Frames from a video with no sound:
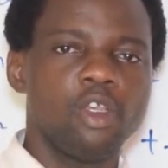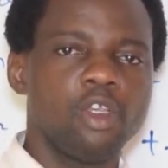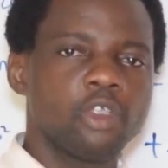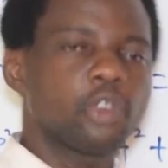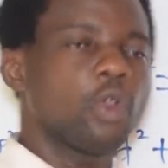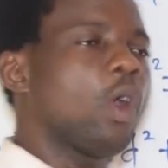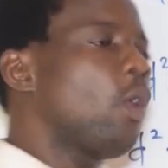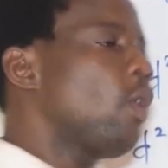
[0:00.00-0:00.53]

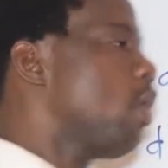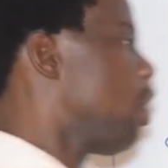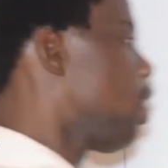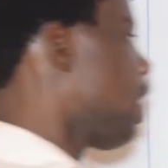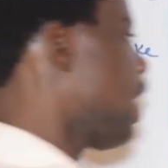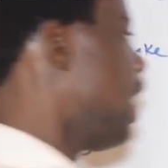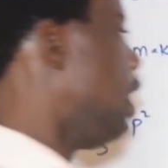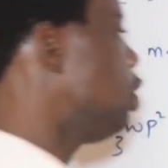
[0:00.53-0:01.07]
So
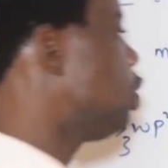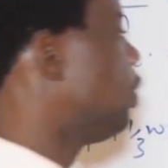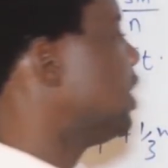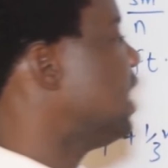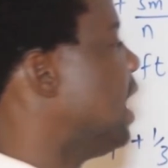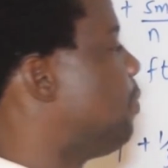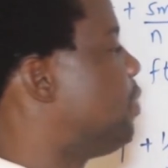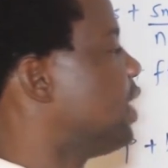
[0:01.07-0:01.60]
how do we
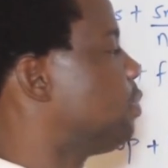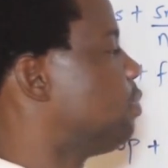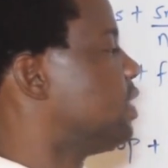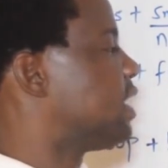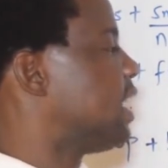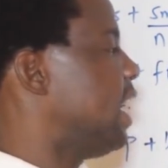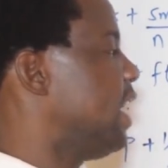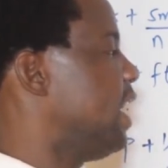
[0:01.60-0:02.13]
liberate
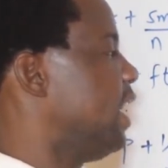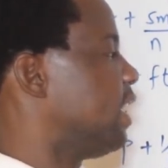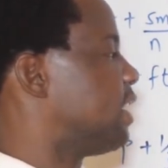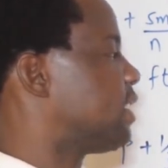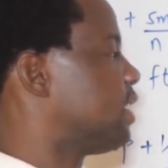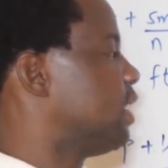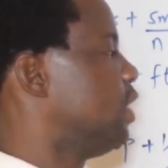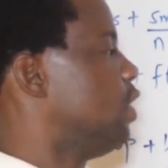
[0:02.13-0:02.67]
Mr.
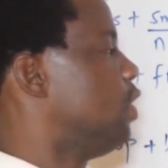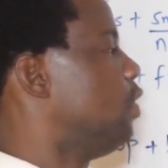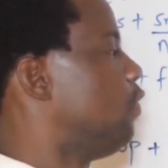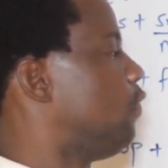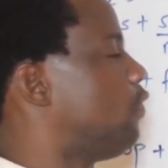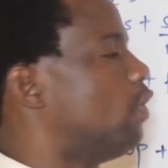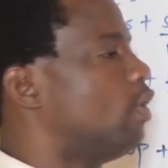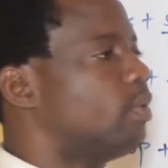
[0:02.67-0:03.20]
X
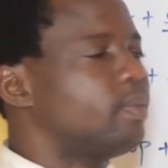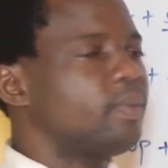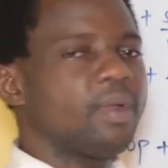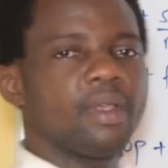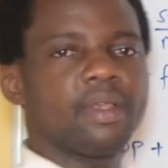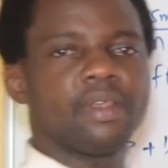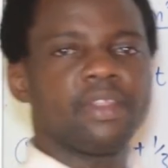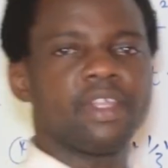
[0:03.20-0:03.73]
from
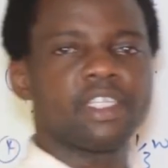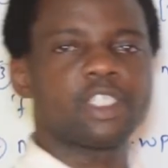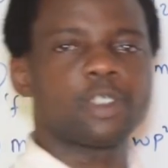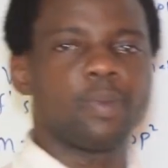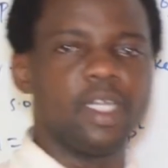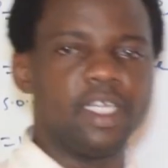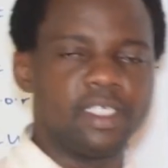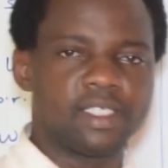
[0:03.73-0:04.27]
this
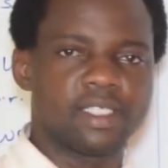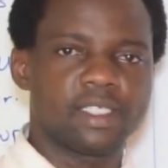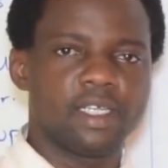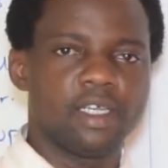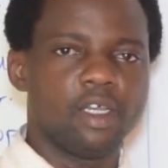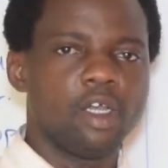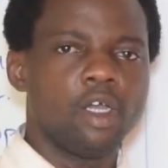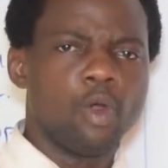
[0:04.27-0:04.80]
place?
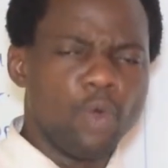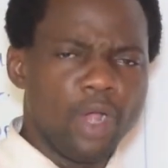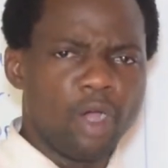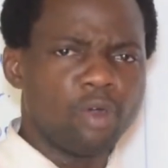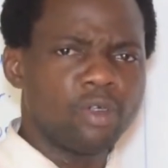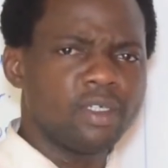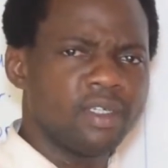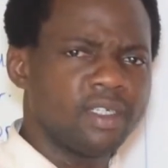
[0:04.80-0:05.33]

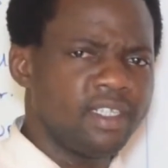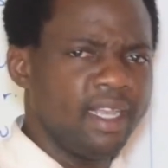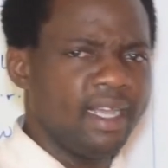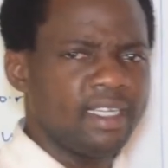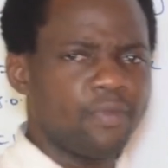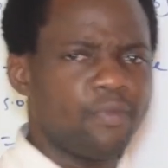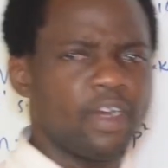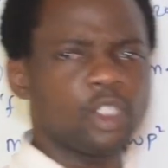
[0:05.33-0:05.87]
Well, there are
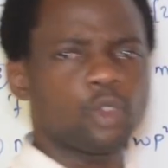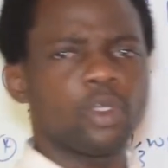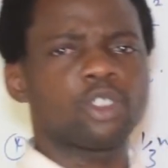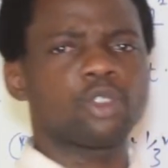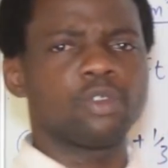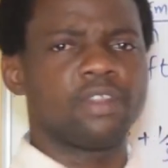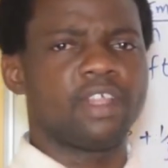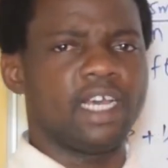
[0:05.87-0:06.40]
different ways
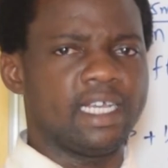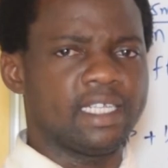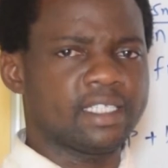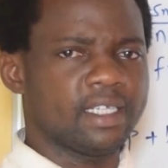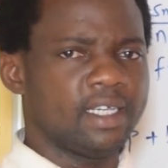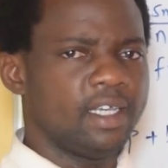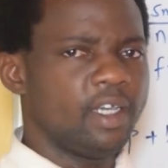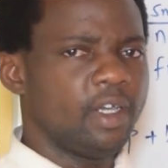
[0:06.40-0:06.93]
to that,
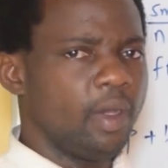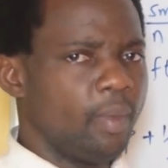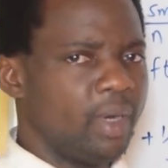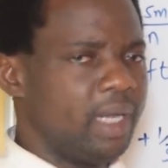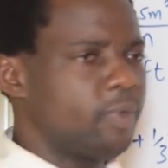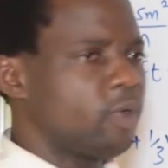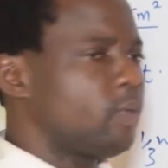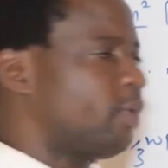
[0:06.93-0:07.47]
but
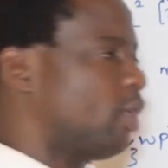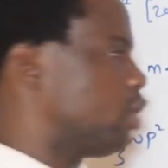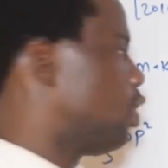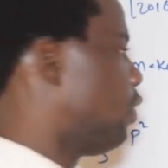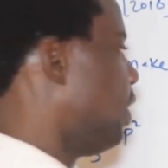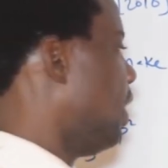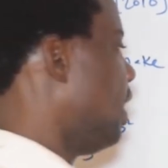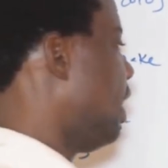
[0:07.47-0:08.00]
because
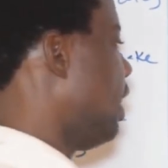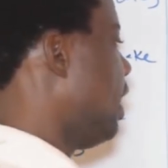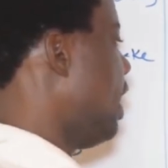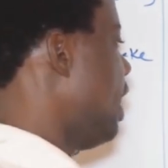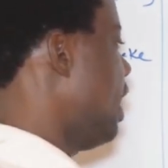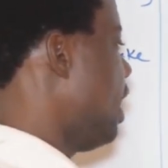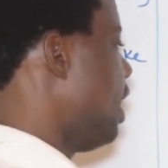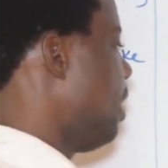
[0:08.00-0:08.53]

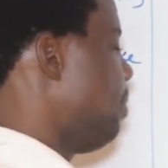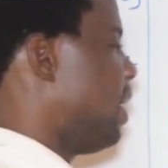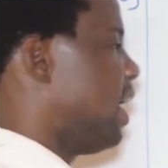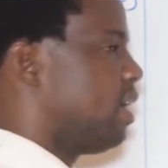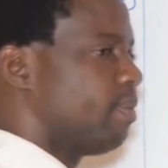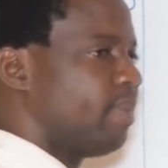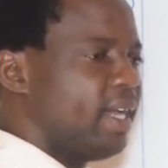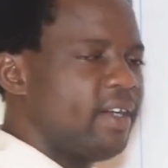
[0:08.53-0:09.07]
of
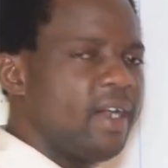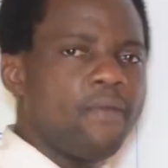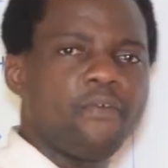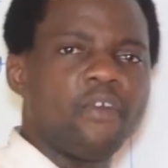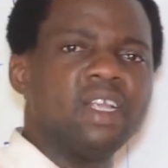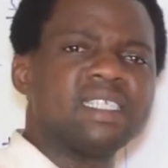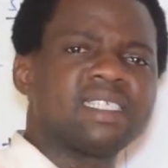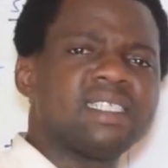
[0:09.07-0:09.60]
my
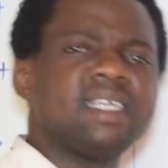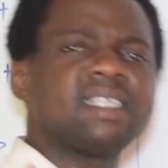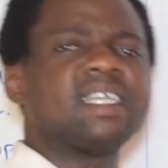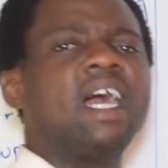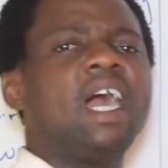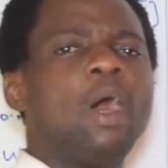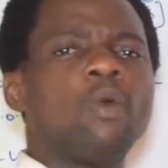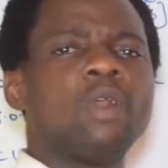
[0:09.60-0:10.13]
reference later,
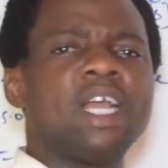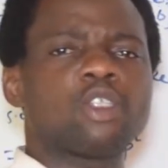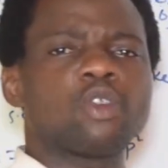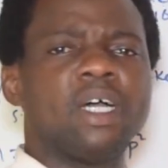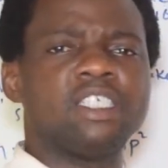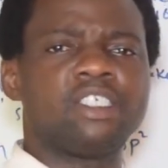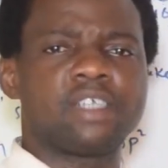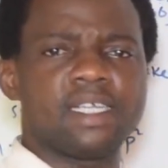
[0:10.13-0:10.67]
I would like to
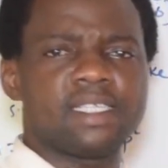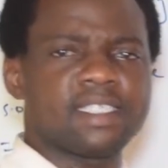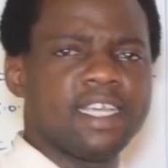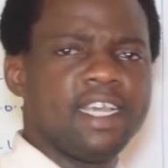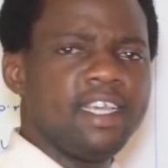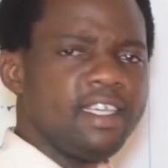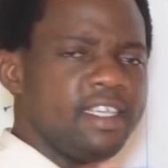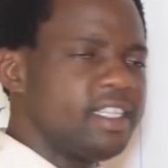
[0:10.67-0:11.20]
address
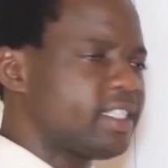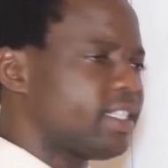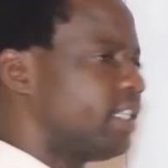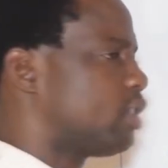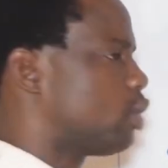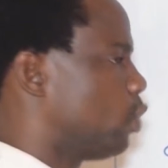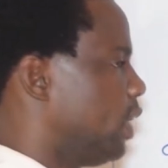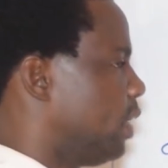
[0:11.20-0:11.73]
it
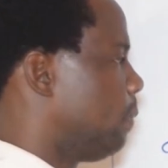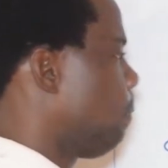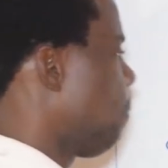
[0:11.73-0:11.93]
this way.